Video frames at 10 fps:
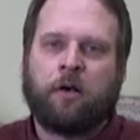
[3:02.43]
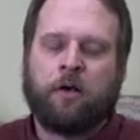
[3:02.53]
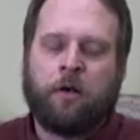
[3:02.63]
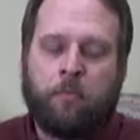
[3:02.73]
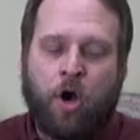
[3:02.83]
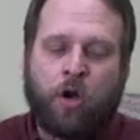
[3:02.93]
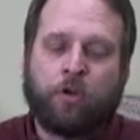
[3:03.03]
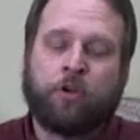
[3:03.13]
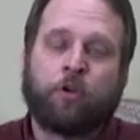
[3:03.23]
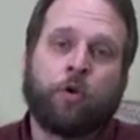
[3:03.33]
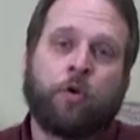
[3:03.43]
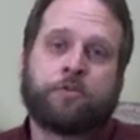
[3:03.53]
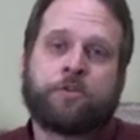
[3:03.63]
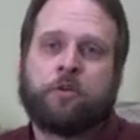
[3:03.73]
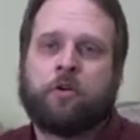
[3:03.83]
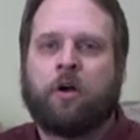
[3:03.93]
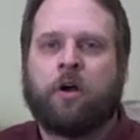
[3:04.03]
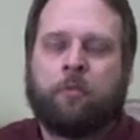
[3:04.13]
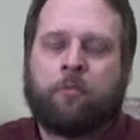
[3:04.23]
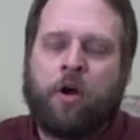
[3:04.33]
among the groups
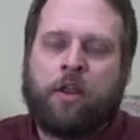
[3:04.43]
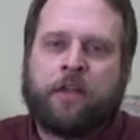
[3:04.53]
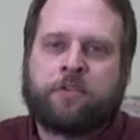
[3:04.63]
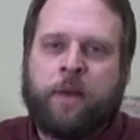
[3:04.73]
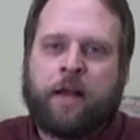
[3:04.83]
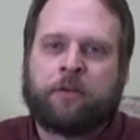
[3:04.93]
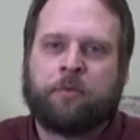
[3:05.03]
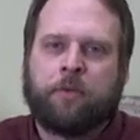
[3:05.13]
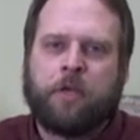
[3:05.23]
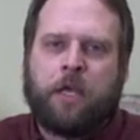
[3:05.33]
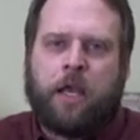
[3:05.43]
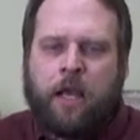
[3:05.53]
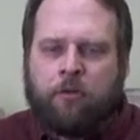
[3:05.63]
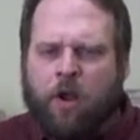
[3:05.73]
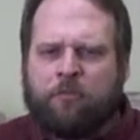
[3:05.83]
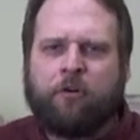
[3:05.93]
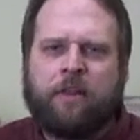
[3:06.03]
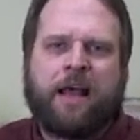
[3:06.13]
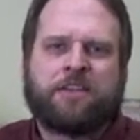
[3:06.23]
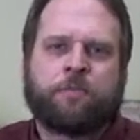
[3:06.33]
upon that spectrum. And roughly
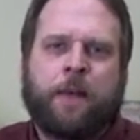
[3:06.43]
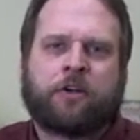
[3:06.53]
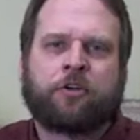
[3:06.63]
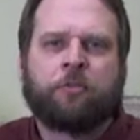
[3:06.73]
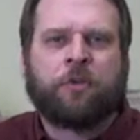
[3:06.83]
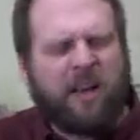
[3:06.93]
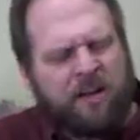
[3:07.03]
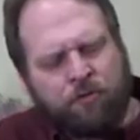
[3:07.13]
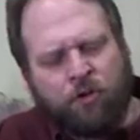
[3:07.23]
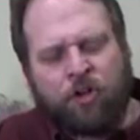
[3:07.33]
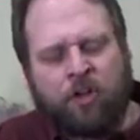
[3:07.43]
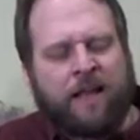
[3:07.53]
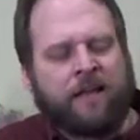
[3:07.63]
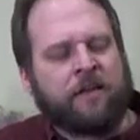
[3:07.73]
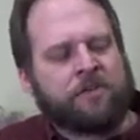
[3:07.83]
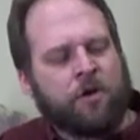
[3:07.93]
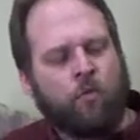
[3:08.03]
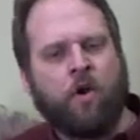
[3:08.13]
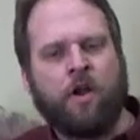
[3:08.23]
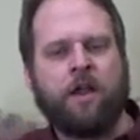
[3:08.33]
that spectrum kind of looked like this.
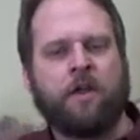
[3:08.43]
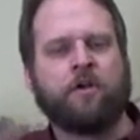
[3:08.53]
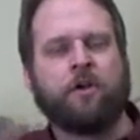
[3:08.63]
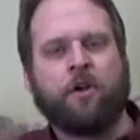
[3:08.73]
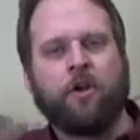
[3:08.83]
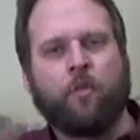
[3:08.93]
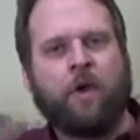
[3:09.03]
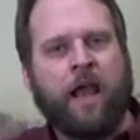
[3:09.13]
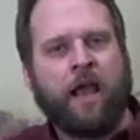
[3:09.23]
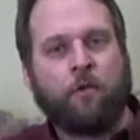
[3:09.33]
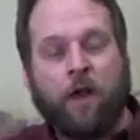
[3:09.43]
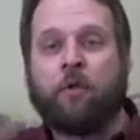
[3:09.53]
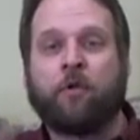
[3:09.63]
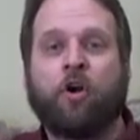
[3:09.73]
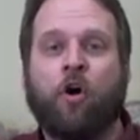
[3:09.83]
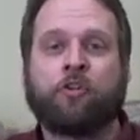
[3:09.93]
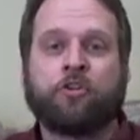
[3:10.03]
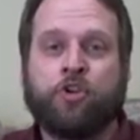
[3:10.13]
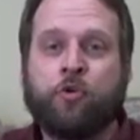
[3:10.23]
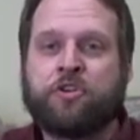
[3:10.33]
On one end, we had what I would call the
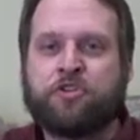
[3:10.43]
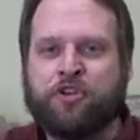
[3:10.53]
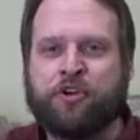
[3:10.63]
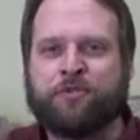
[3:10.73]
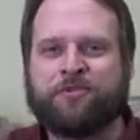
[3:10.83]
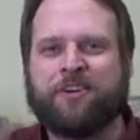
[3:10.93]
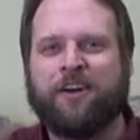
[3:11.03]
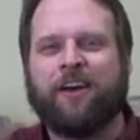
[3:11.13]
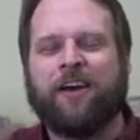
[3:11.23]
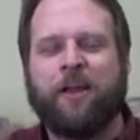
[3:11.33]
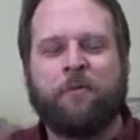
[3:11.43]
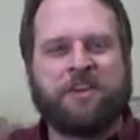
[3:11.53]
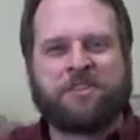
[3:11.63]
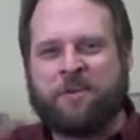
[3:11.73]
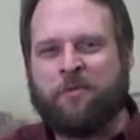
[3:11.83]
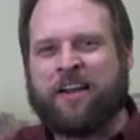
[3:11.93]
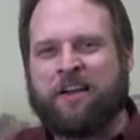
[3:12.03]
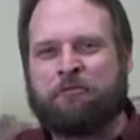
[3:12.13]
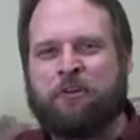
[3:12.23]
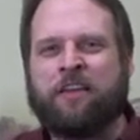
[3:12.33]
Jewish Jews. And it may seem like
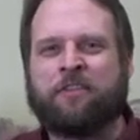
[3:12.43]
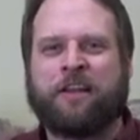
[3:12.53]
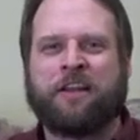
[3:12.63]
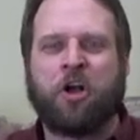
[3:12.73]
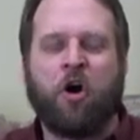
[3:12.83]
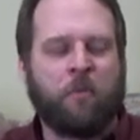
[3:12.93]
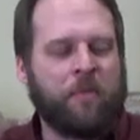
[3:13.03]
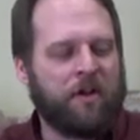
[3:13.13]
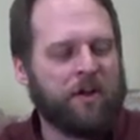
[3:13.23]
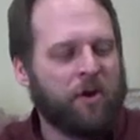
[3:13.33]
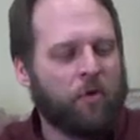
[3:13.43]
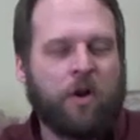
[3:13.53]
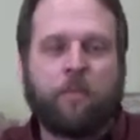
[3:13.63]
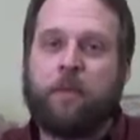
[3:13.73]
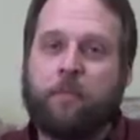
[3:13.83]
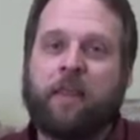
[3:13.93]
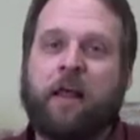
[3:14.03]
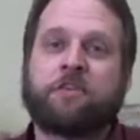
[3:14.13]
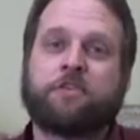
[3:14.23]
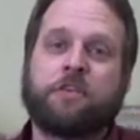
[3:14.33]
a funny thing to call them, but what I mean by
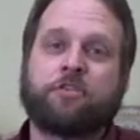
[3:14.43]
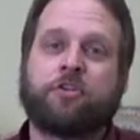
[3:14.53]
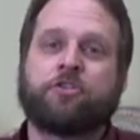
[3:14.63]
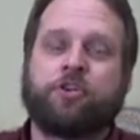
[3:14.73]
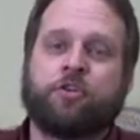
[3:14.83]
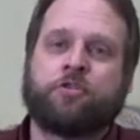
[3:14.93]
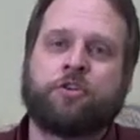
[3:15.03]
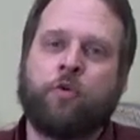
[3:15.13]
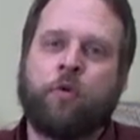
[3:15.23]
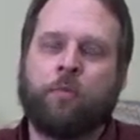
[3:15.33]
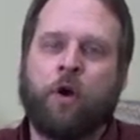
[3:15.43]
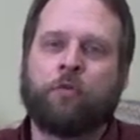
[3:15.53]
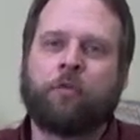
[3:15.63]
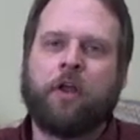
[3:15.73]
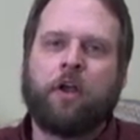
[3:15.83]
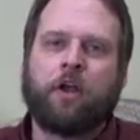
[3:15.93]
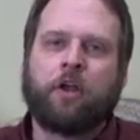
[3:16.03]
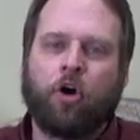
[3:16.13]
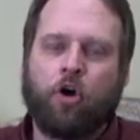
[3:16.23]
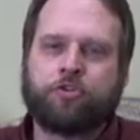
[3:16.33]
that is these are Jews who were both
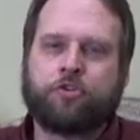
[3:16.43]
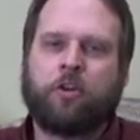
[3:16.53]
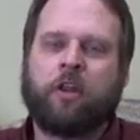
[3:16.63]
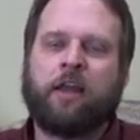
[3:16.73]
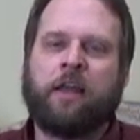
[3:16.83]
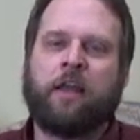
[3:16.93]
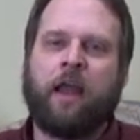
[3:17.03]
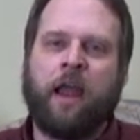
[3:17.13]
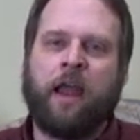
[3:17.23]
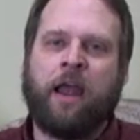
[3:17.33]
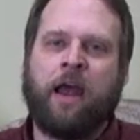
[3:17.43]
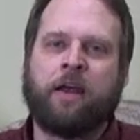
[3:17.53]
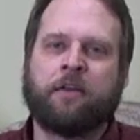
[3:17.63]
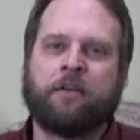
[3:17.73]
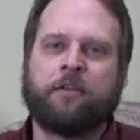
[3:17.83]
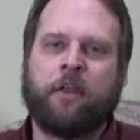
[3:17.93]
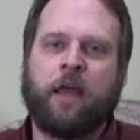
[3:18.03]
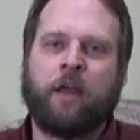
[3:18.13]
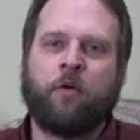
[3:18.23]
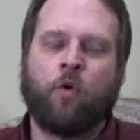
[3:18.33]
culturally and
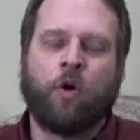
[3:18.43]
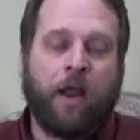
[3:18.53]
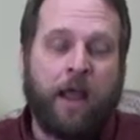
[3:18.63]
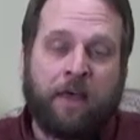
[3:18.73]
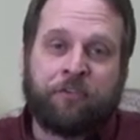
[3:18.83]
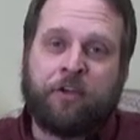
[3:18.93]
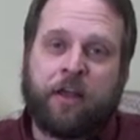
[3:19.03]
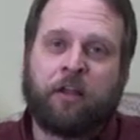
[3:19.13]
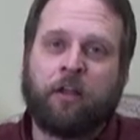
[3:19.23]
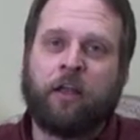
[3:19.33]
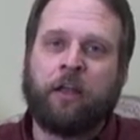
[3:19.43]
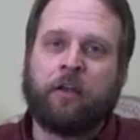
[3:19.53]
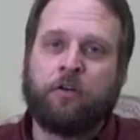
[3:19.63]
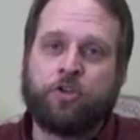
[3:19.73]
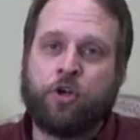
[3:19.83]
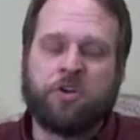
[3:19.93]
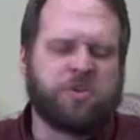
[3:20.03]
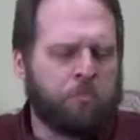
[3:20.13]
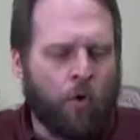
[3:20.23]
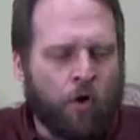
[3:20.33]
they were ethnically
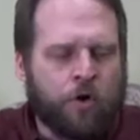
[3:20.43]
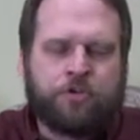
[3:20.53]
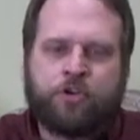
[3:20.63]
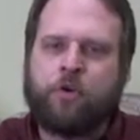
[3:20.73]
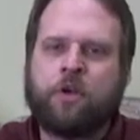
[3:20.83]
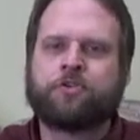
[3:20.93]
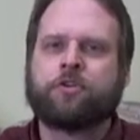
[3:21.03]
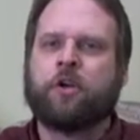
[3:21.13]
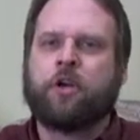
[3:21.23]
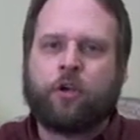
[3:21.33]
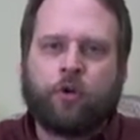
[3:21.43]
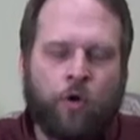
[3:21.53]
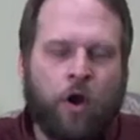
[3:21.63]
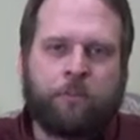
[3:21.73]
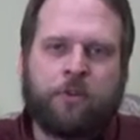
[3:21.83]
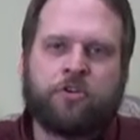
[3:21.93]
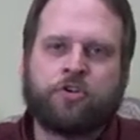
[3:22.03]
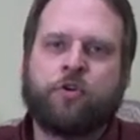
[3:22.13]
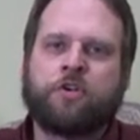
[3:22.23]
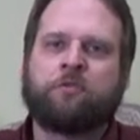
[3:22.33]
Jewish. Born Jewish, grew up in the
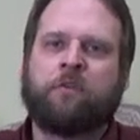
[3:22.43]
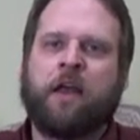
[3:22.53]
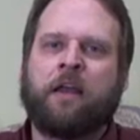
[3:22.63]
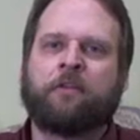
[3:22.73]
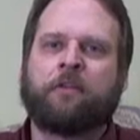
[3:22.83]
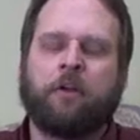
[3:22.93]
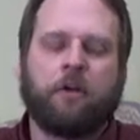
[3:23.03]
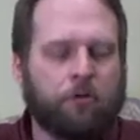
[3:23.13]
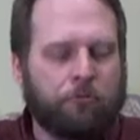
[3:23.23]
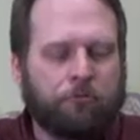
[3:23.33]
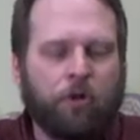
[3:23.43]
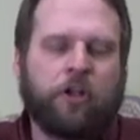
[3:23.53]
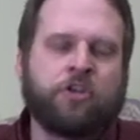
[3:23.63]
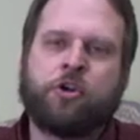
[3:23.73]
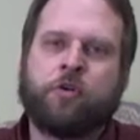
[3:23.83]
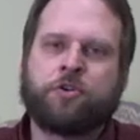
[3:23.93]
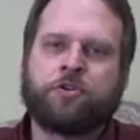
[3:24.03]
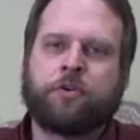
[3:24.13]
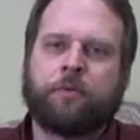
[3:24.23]
Jewish faith, fully Jewish.